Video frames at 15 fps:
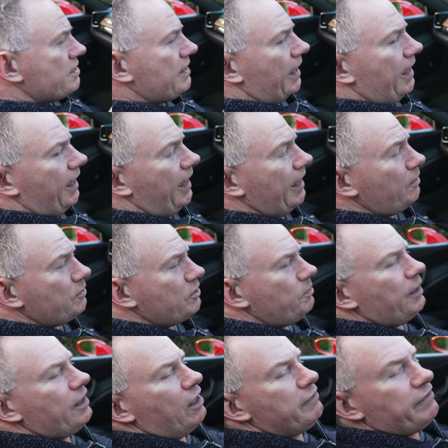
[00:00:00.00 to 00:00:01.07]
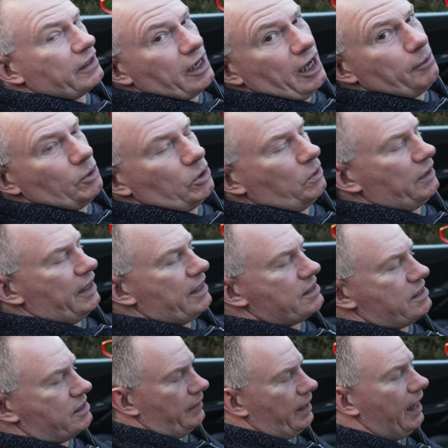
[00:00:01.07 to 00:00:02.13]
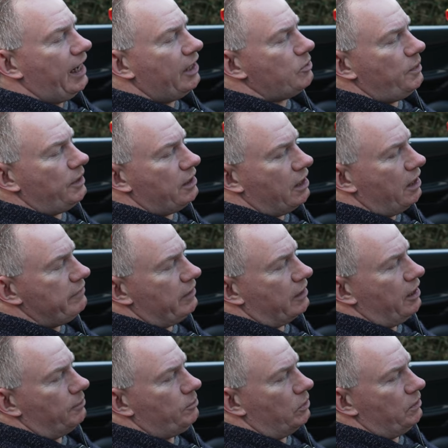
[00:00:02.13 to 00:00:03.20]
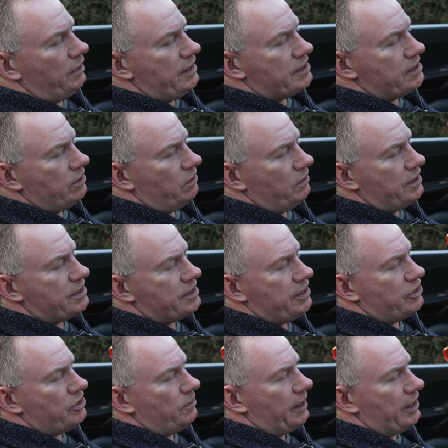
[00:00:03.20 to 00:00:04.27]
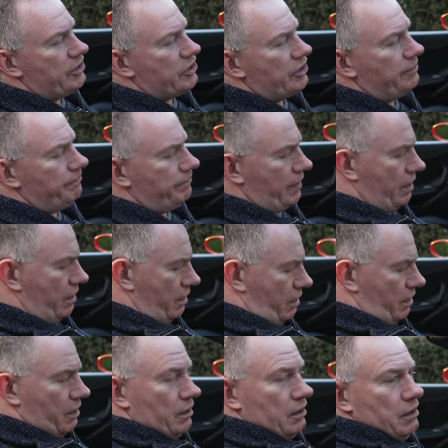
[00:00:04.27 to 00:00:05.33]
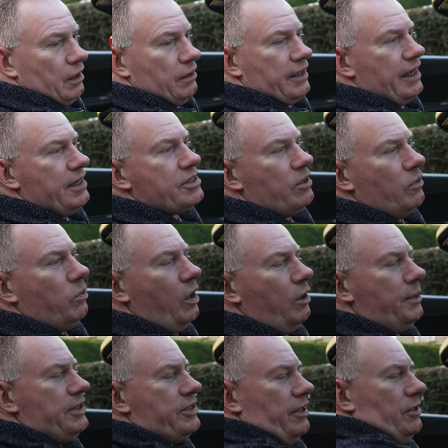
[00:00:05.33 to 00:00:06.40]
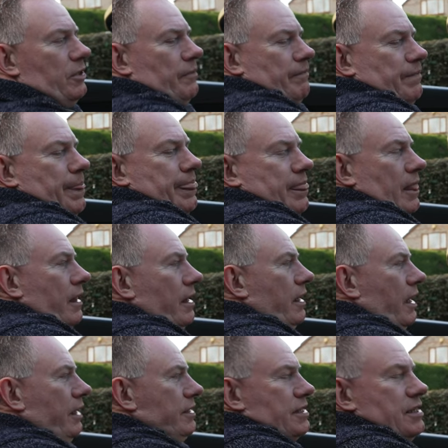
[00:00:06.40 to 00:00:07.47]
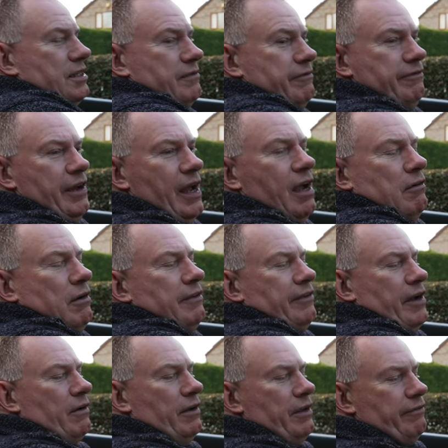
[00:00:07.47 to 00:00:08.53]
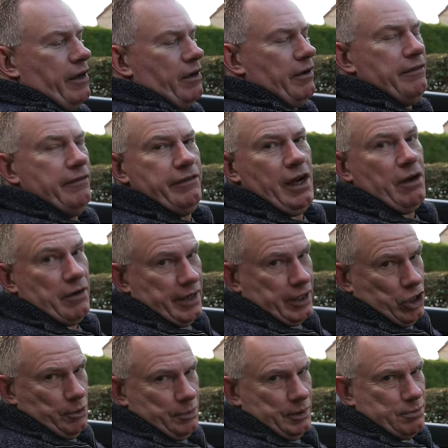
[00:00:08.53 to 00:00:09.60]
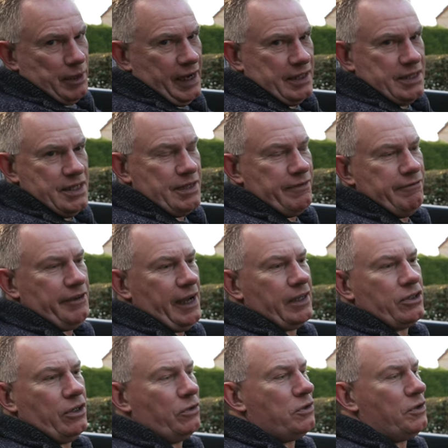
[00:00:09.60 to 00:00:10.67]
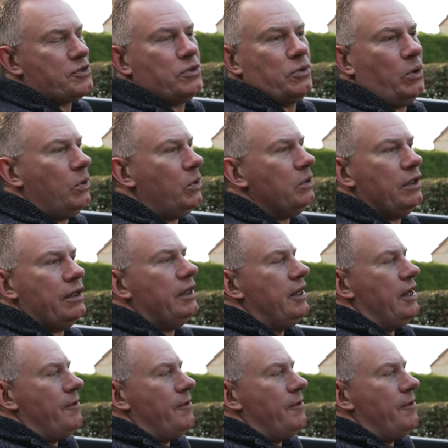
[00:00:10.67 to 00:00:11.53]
So how do we overcome all this? How do we overcome all this situation? Okay, so what we do, and this is very, very, very, very common practice, in fact, across all the